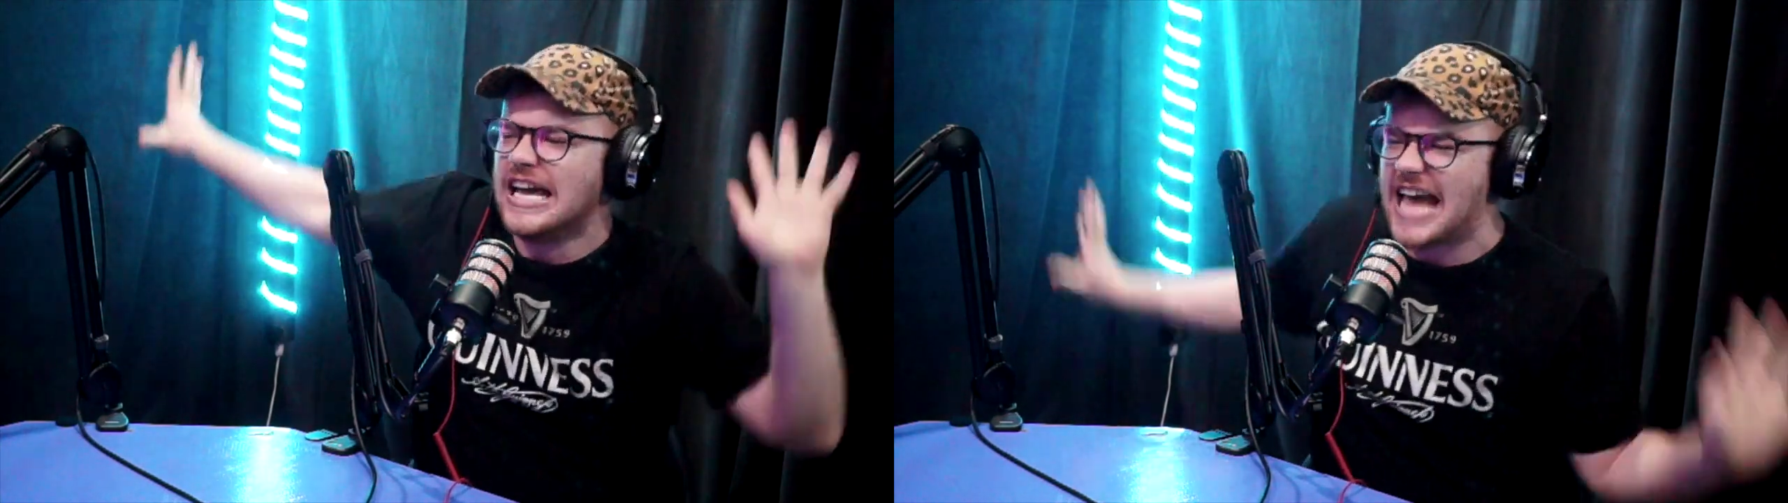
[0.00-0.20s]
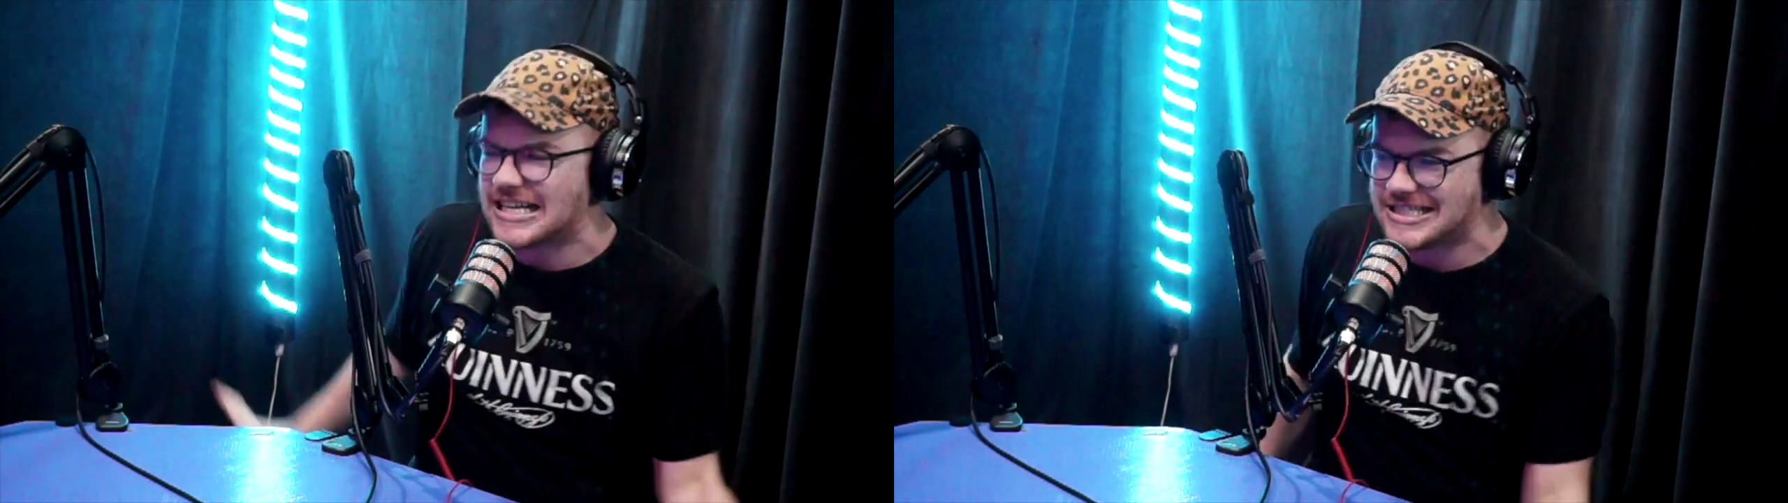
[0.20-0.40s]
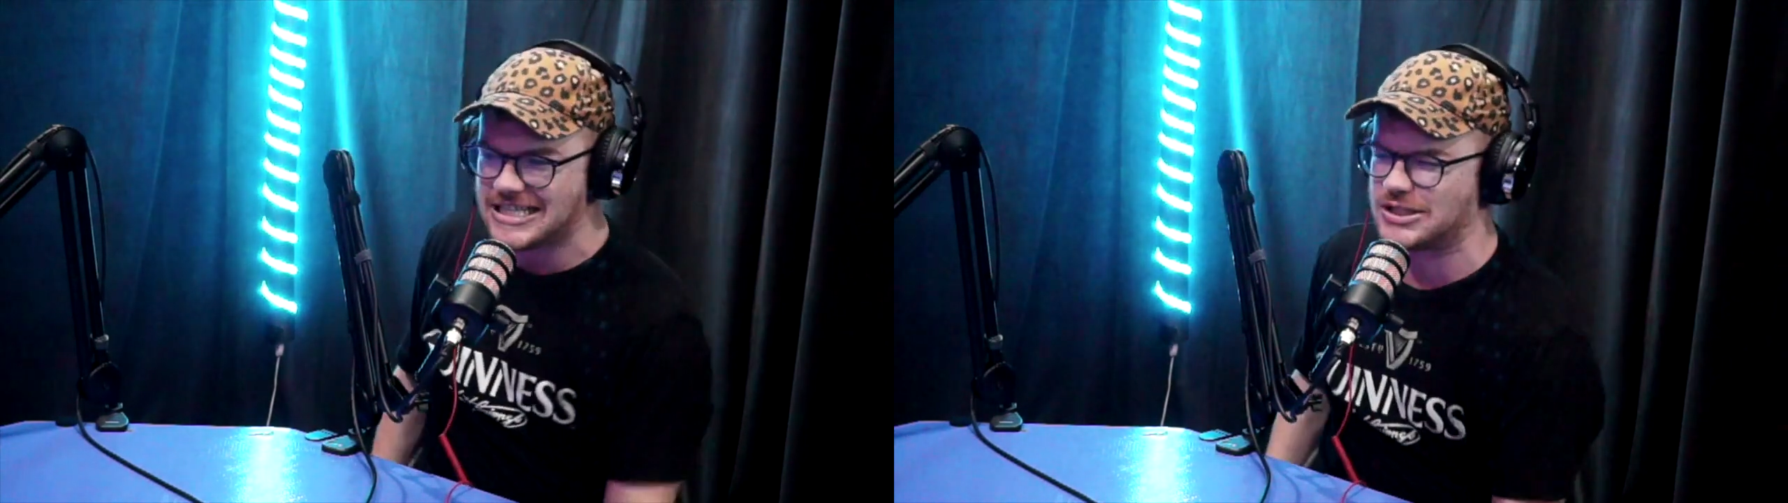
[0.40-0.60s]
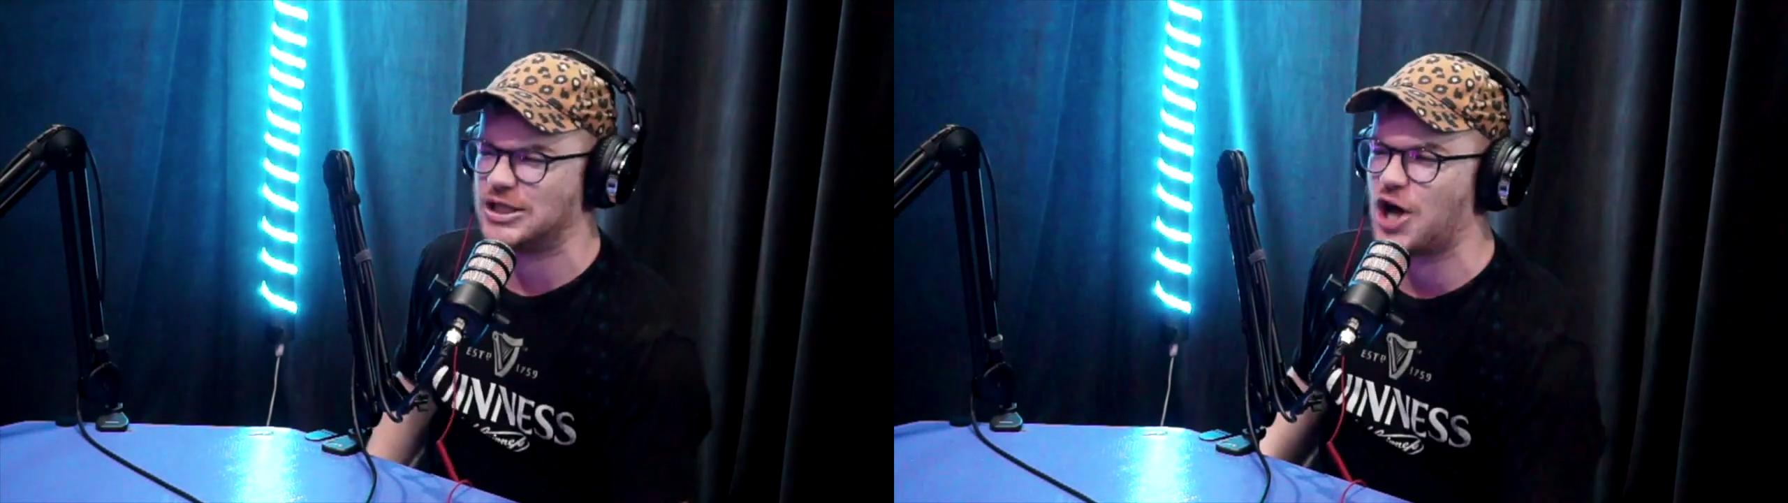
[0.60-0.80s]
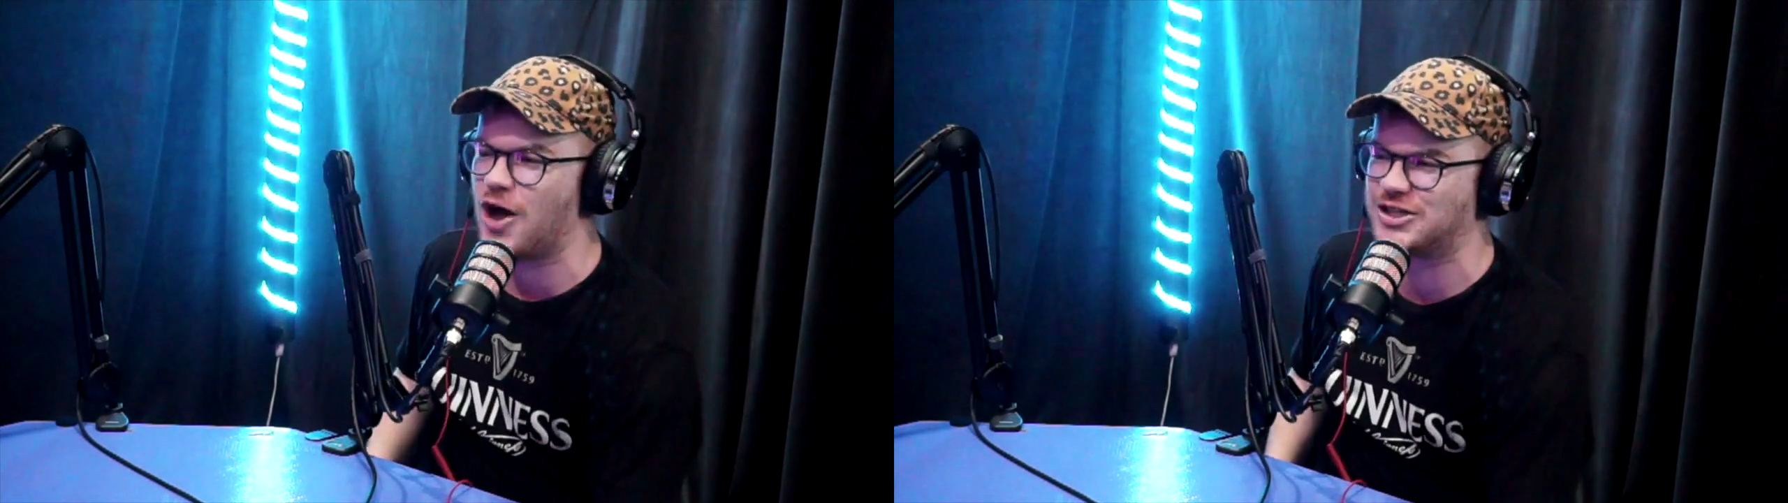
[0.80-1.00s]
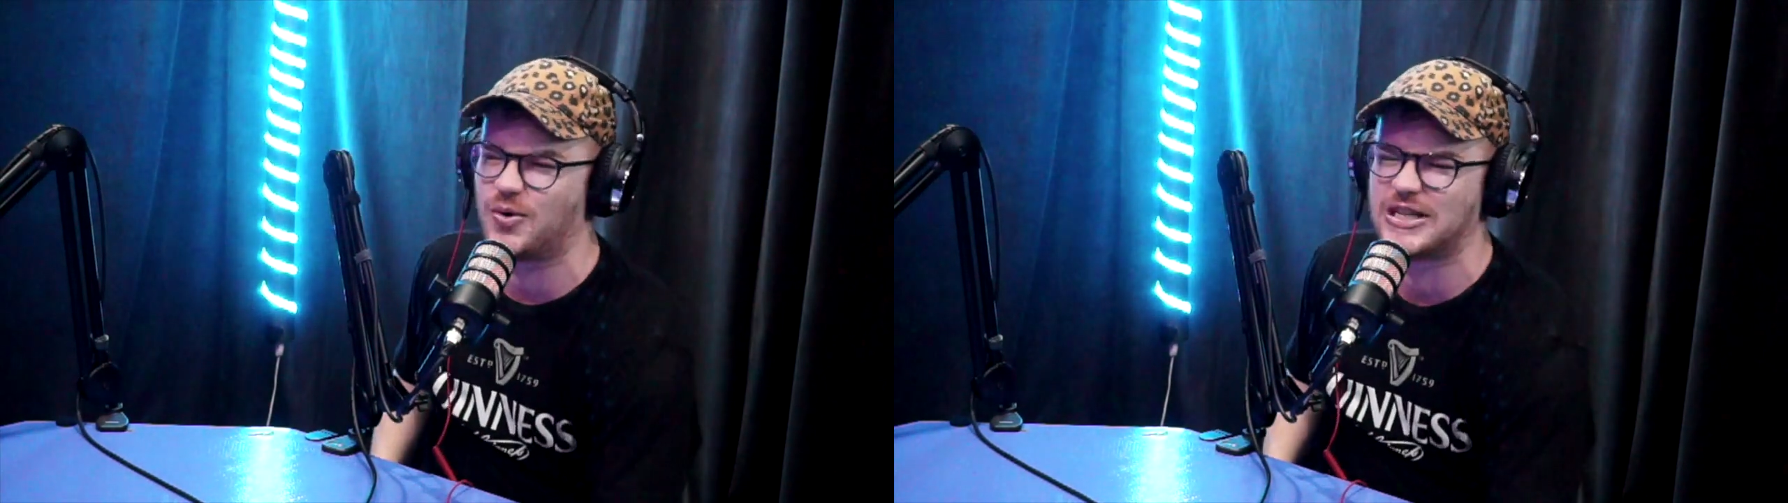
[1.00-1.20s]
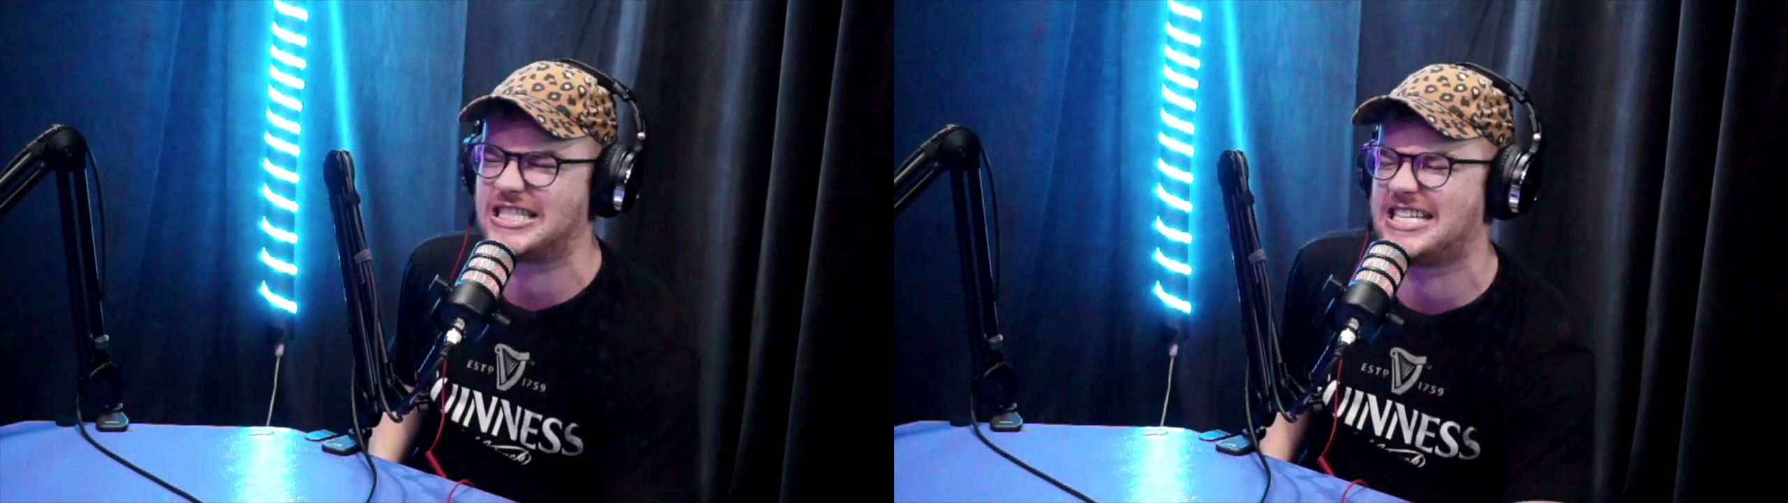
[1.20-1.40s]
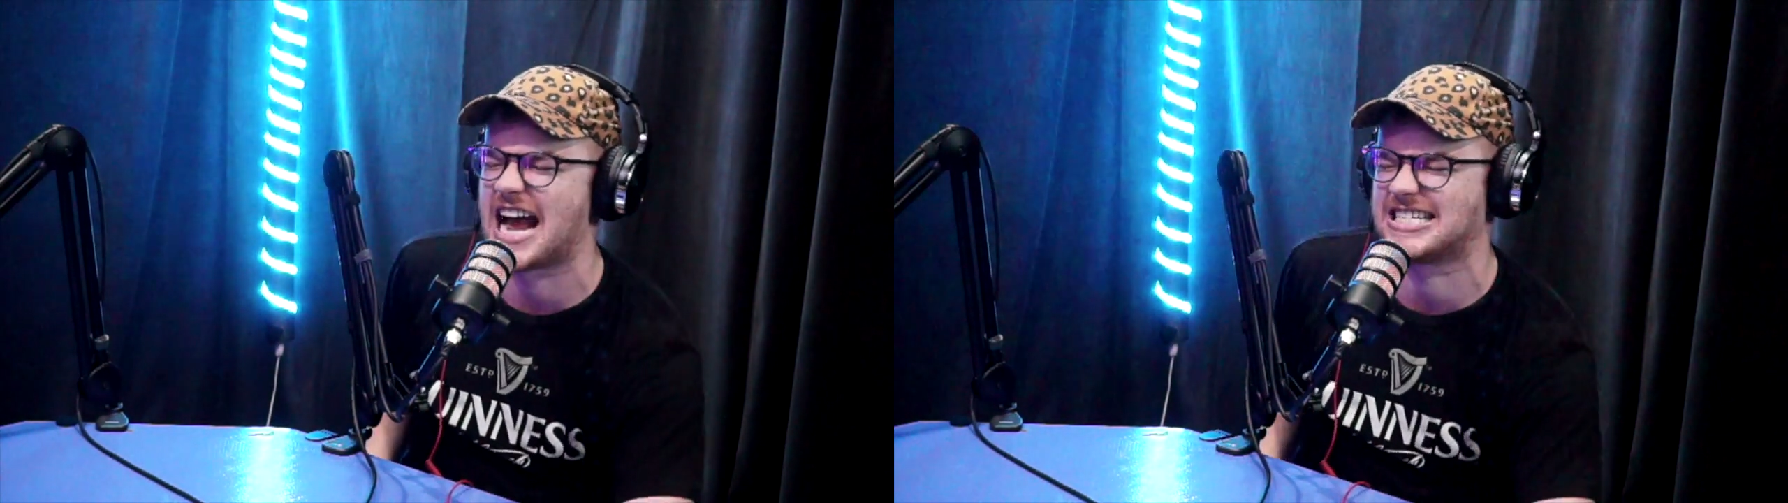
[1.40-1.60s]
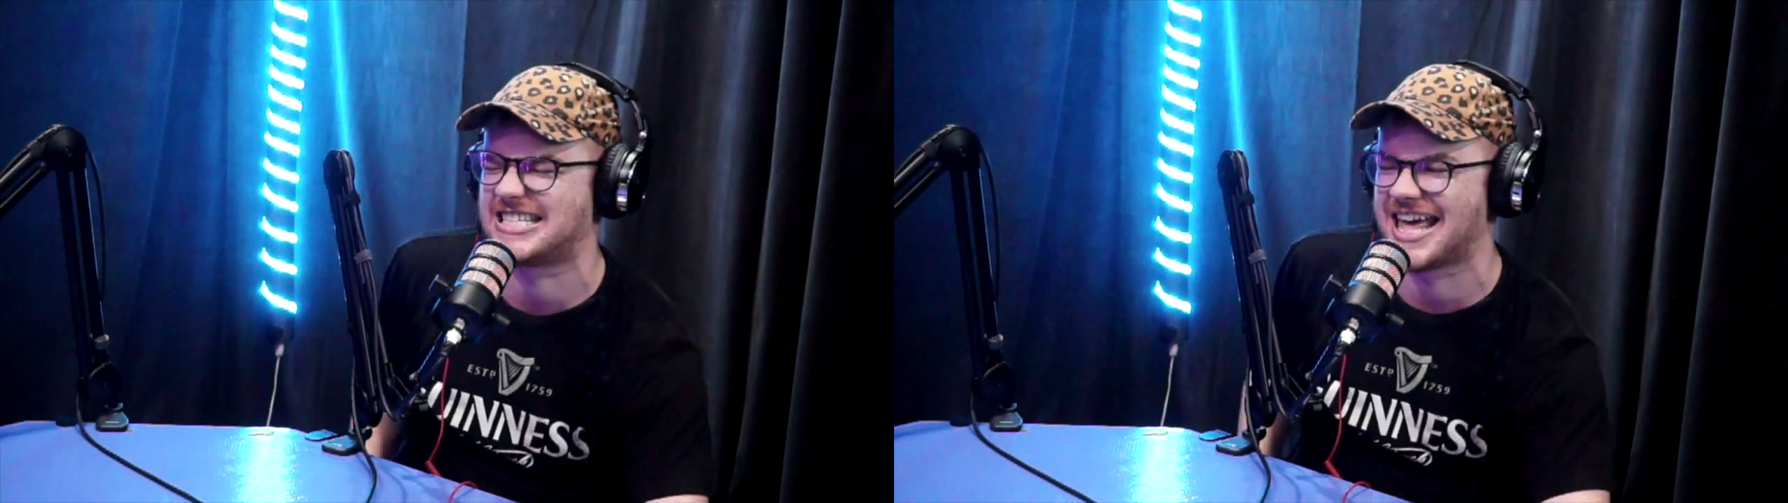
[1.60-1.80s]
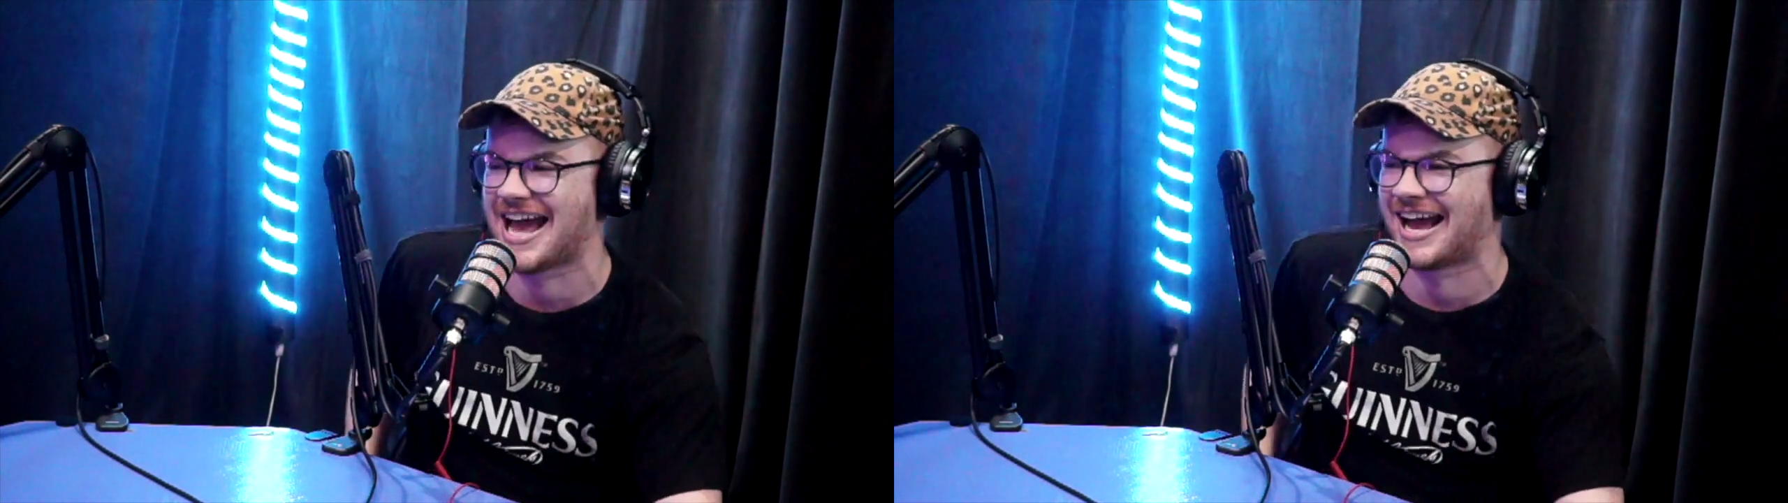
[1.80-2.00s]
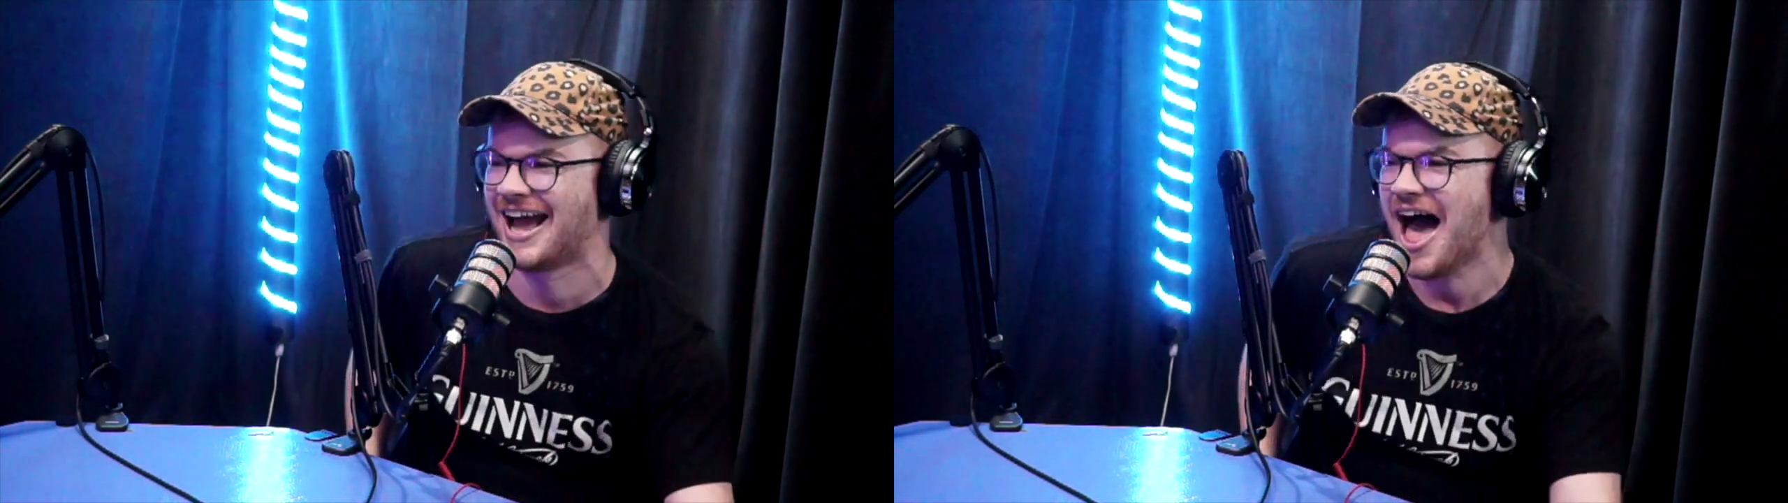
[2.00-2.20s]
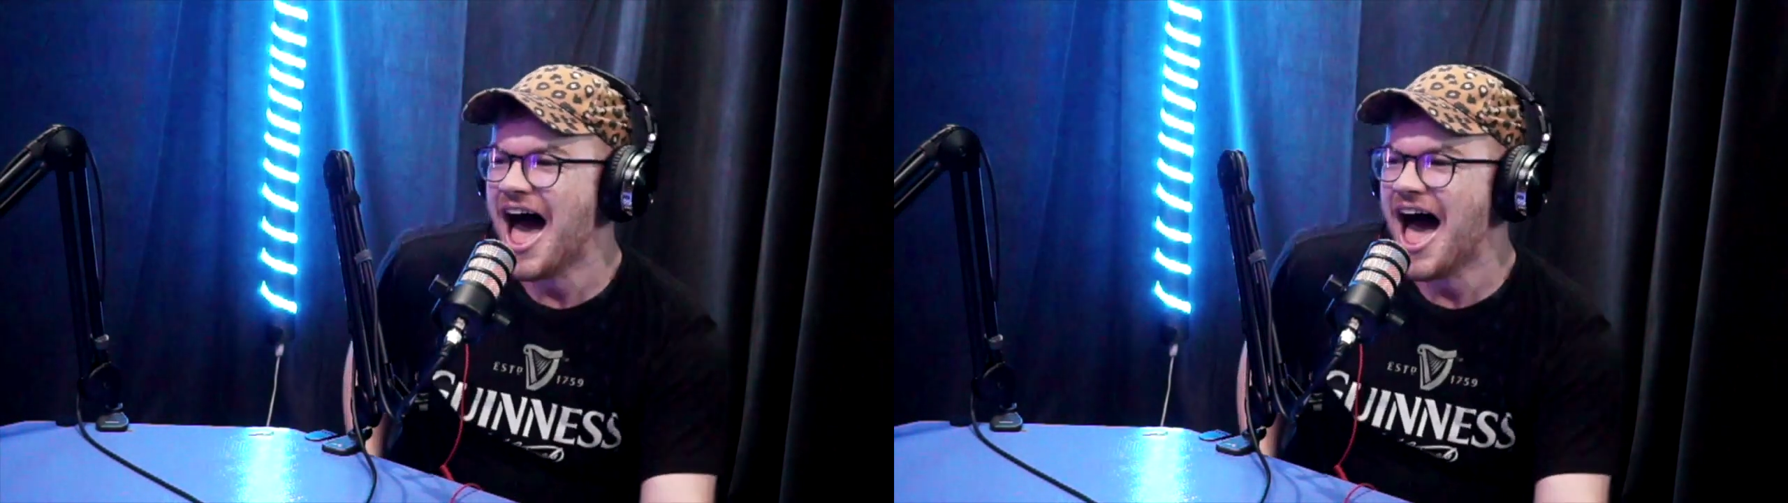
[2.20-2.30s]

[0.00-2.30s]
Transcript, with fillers: Yes, this is also a sex thing.